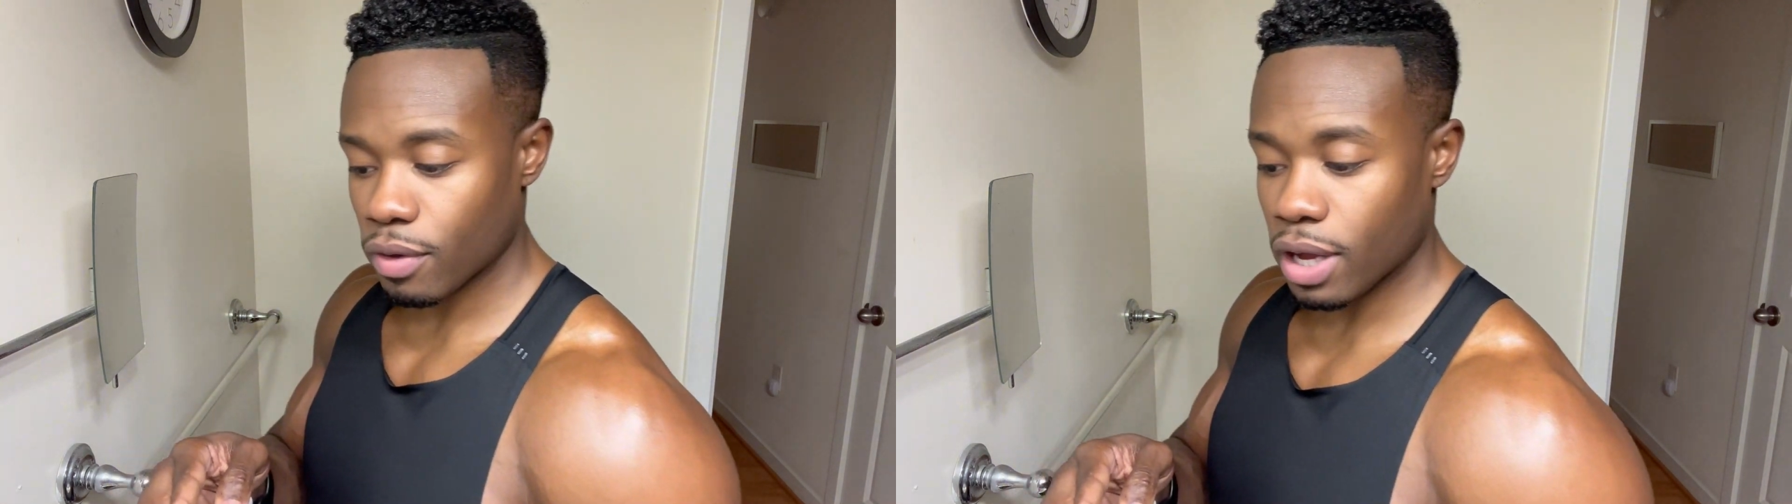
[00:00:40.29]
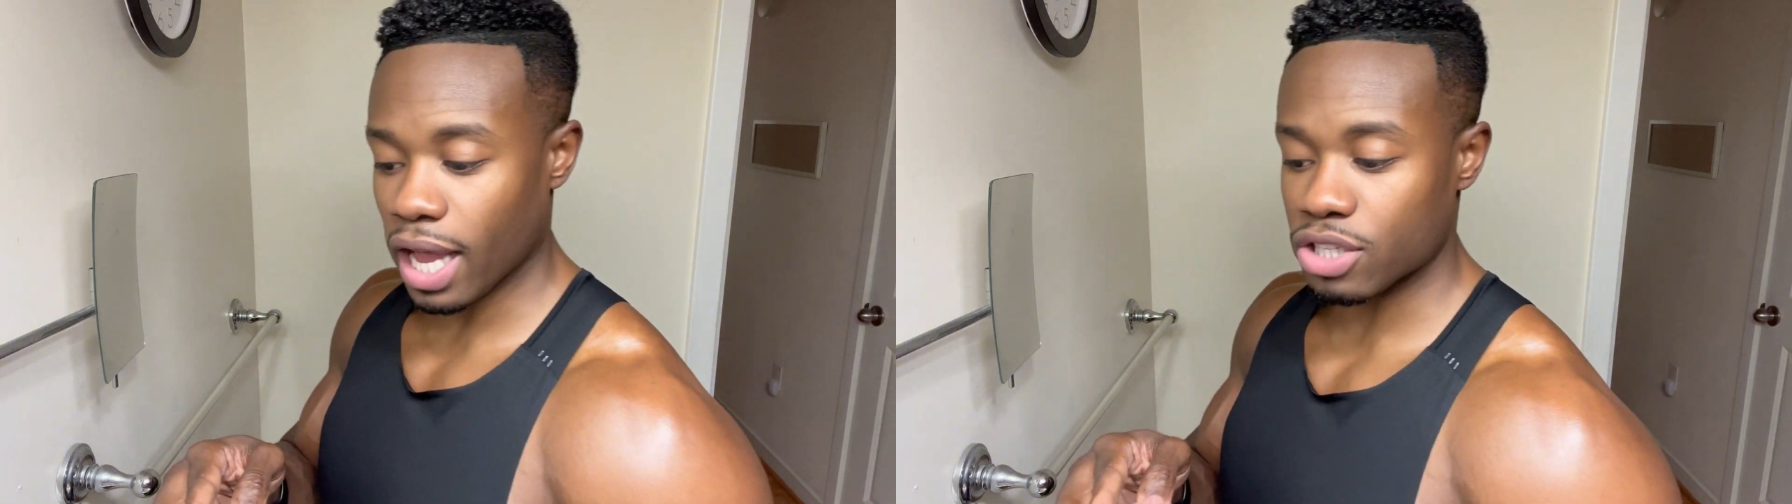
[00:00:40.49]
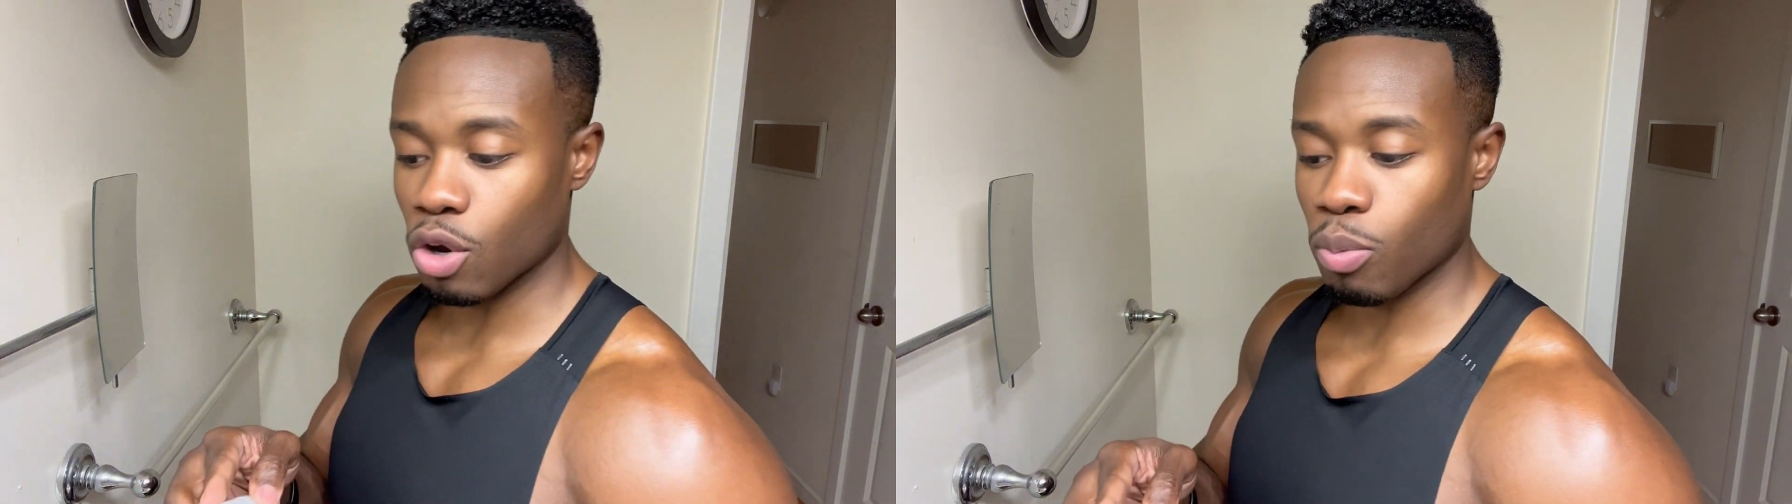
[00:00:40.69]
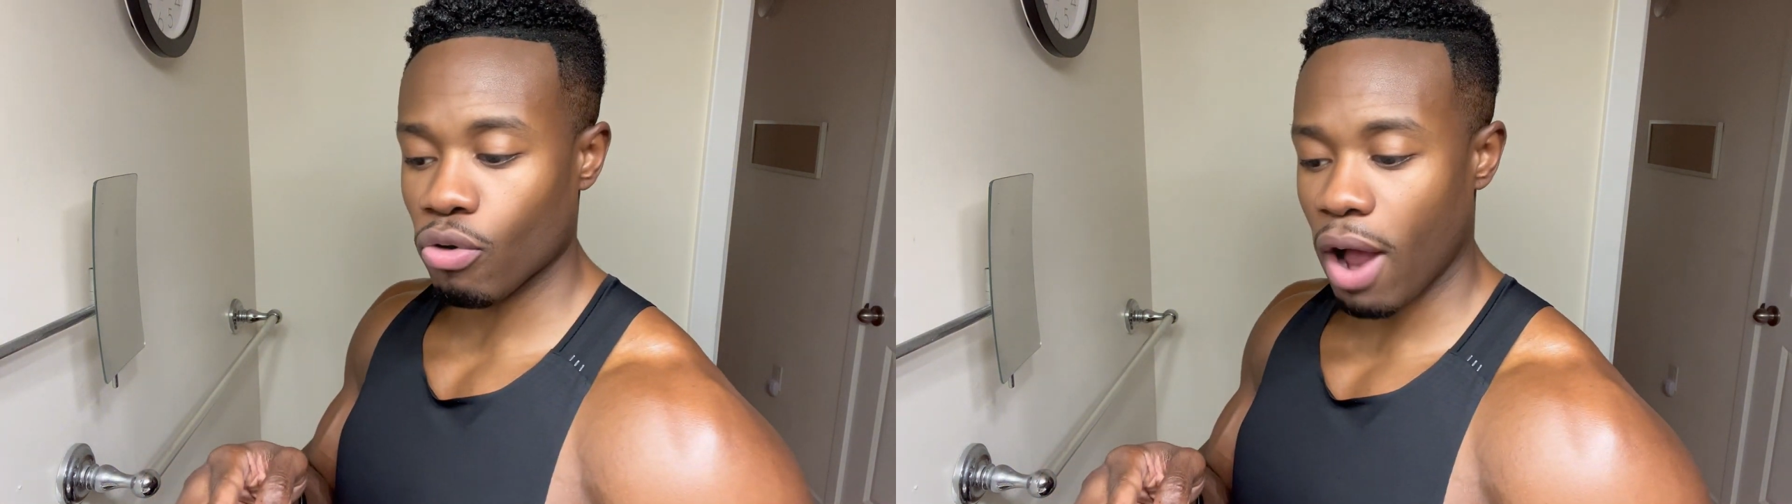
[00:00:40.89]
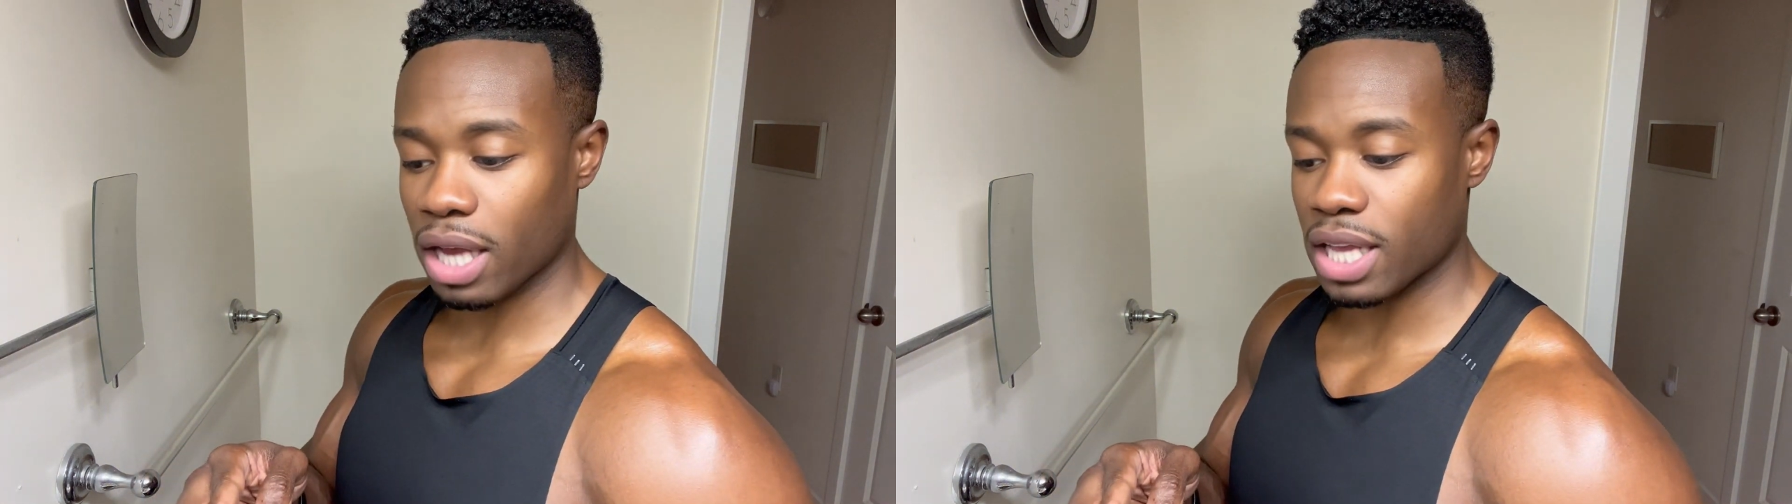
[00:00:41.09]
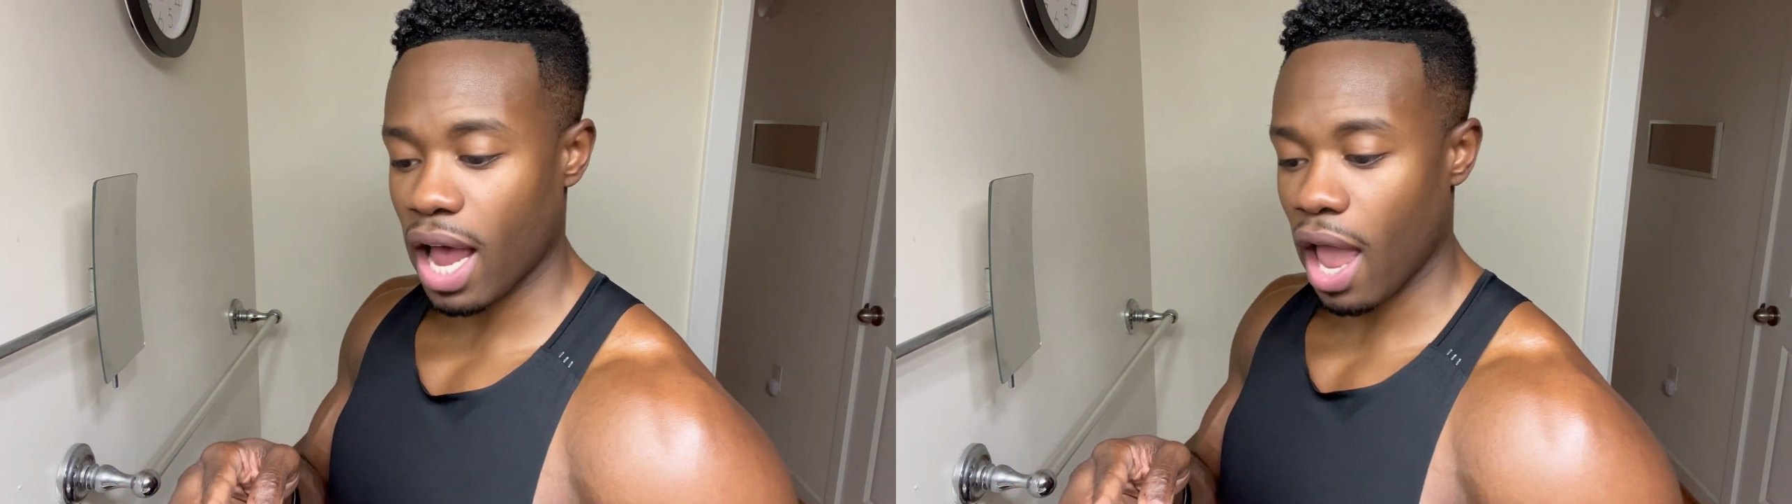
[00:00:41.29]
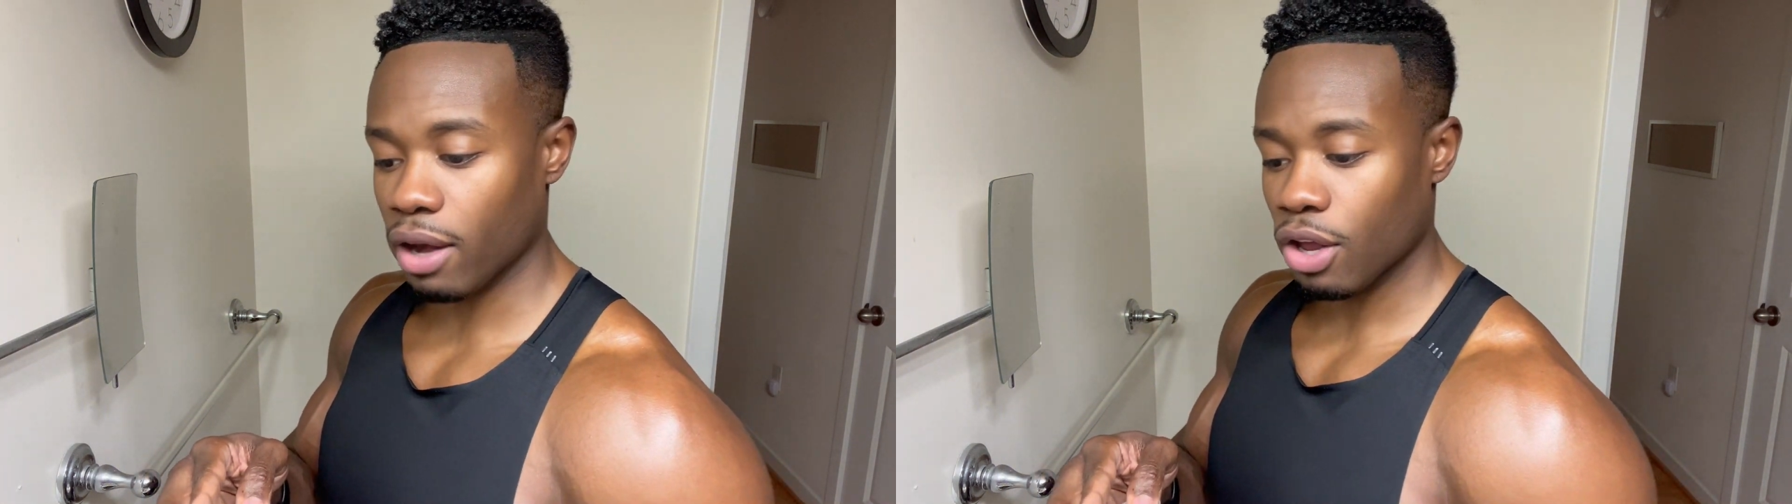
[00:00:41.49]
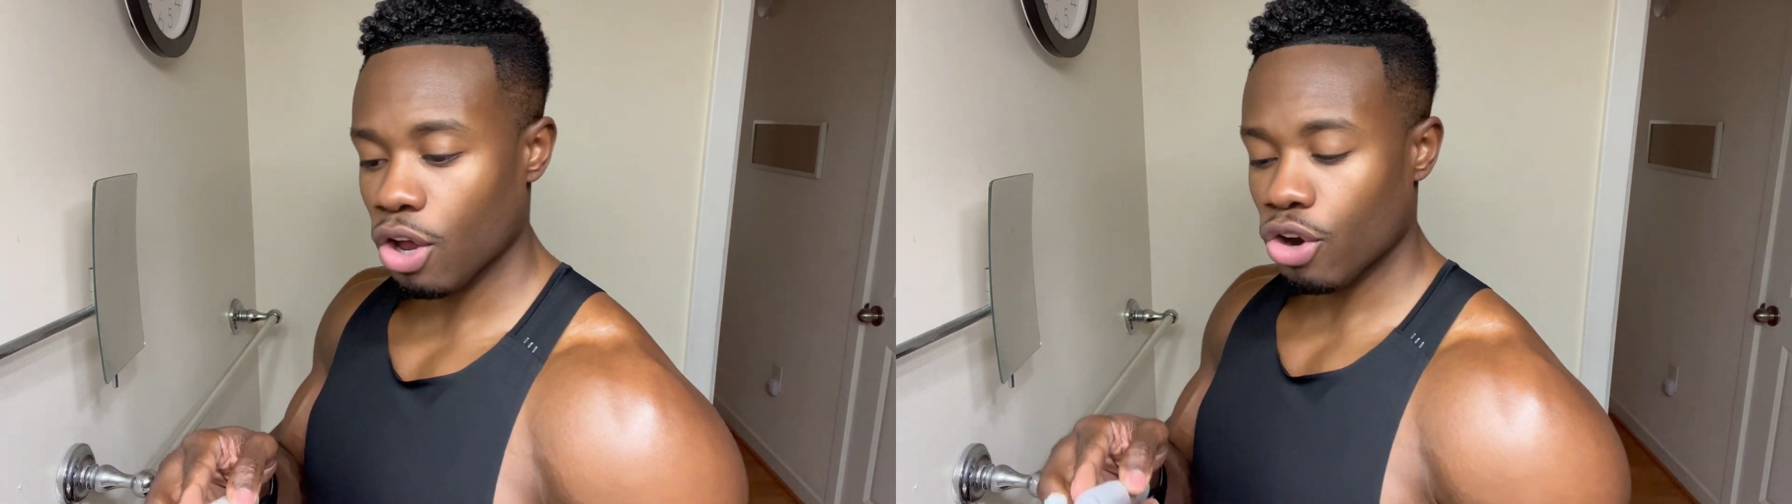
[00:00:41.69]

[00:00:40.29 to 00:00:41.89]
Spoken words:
it has no peroxide,